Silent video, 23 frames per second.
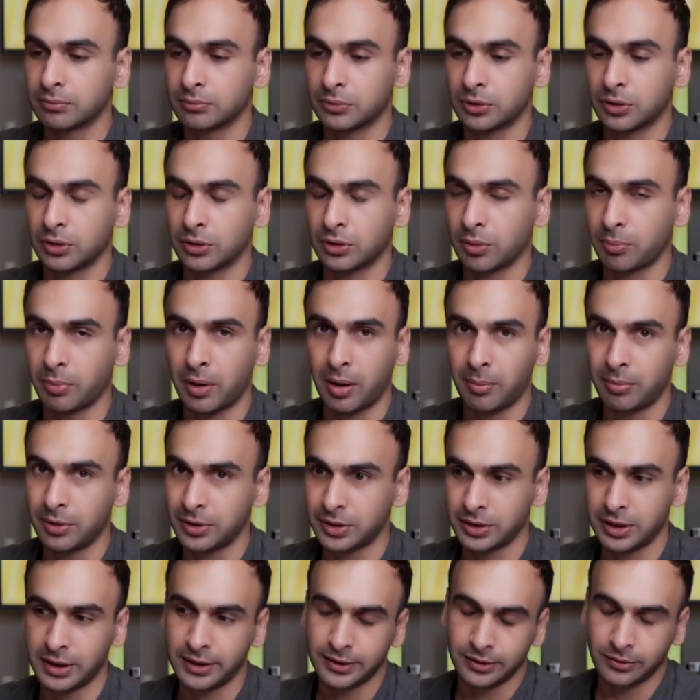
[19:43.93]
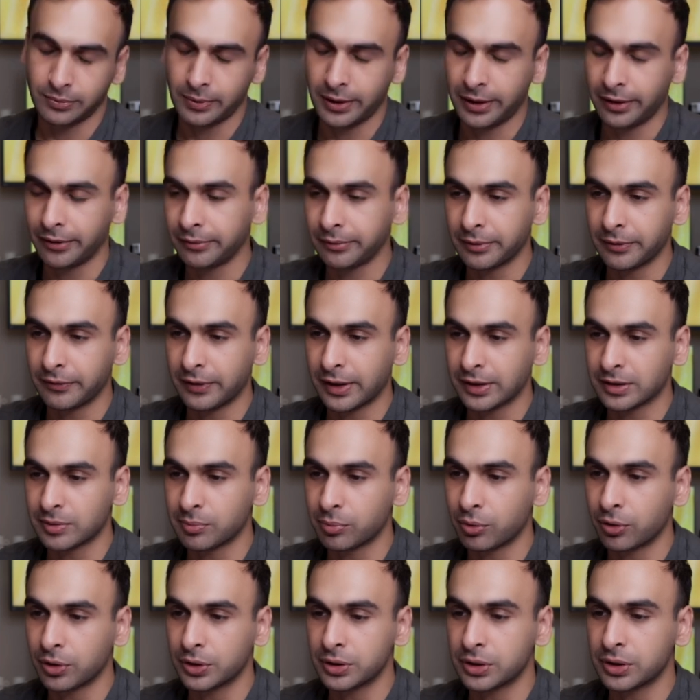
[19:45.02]
your published date as well, if that's
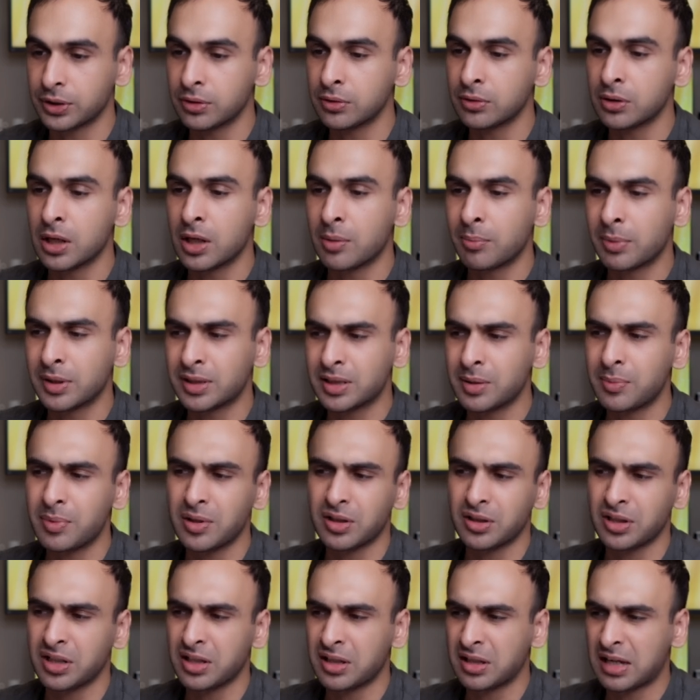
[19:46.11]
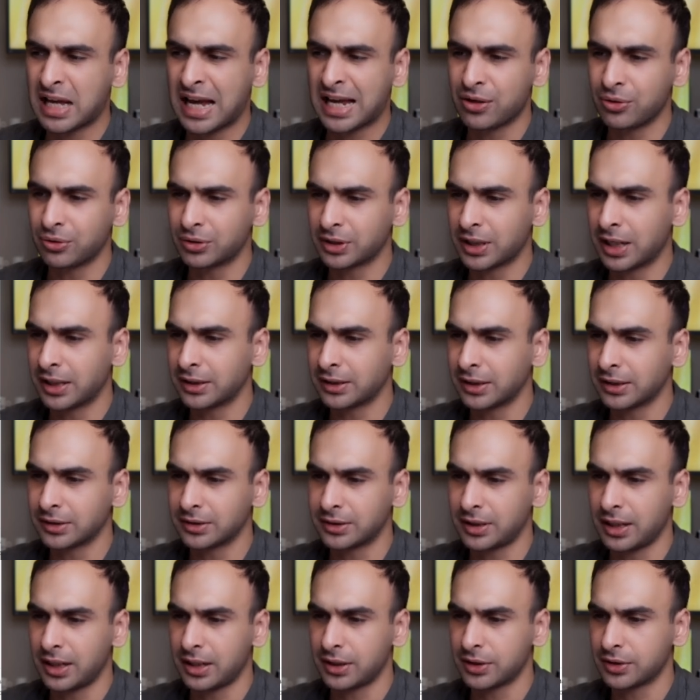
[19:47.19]
important to you. But typically I use content
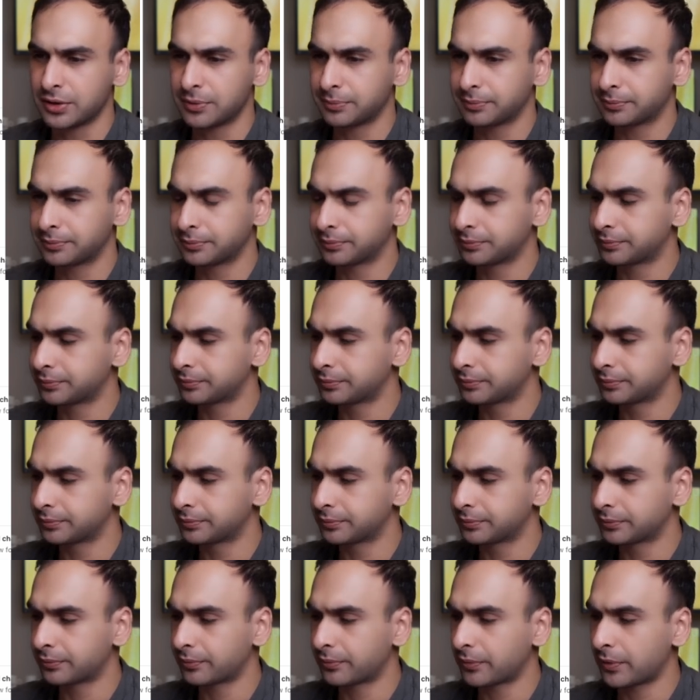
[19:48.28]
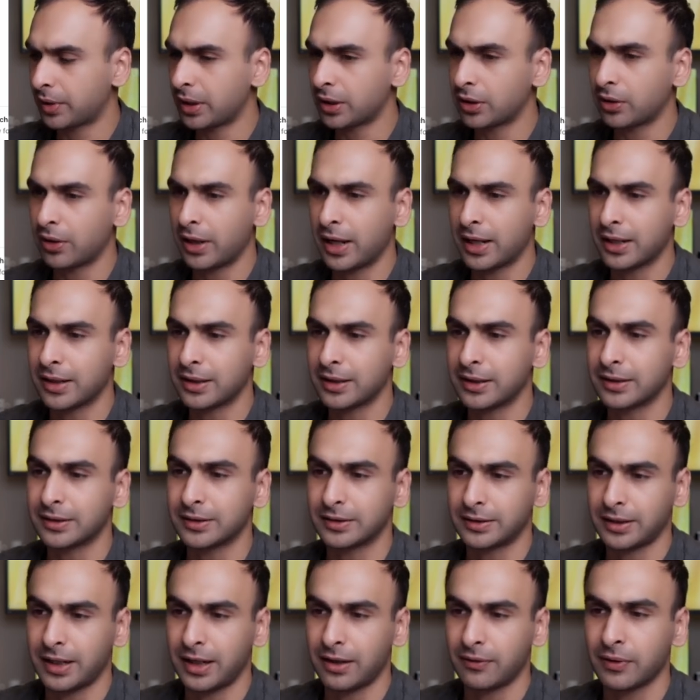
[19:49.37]
stage. All right, go ahead and hit
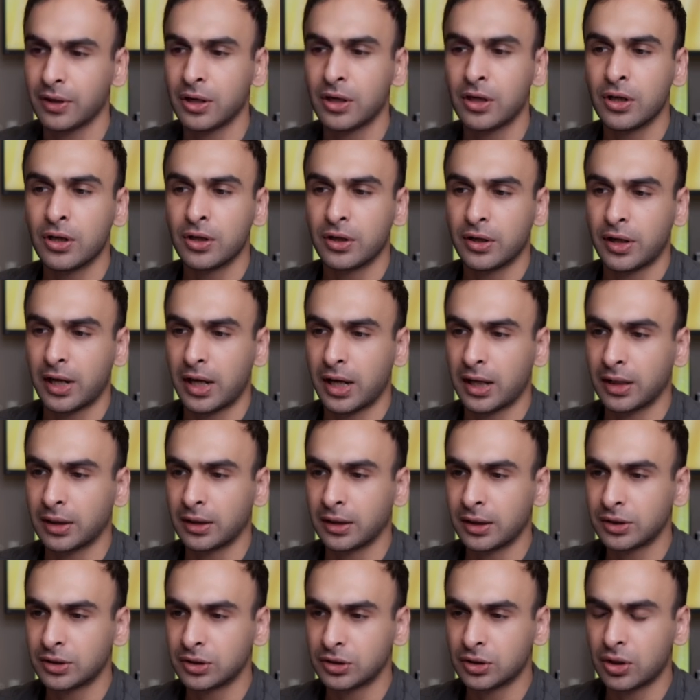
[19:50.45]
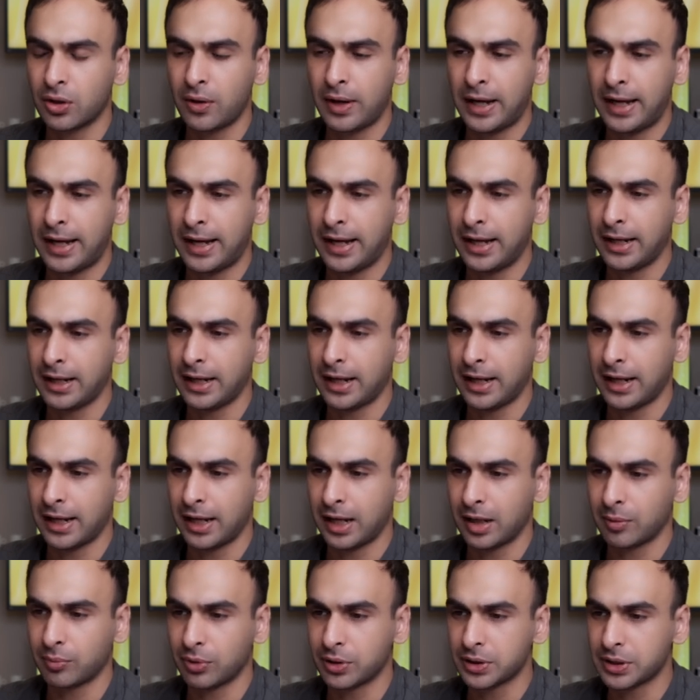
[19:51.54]
save. And let's just go ahead
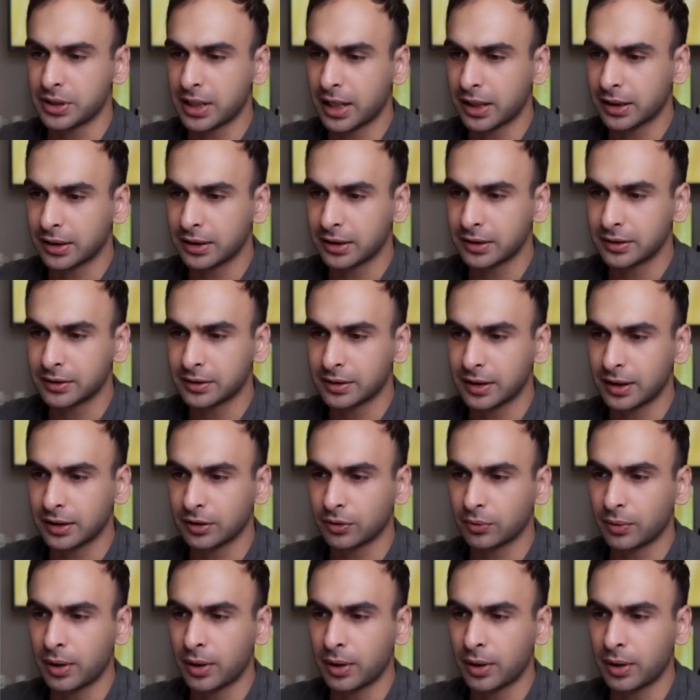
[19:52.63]
and protect this as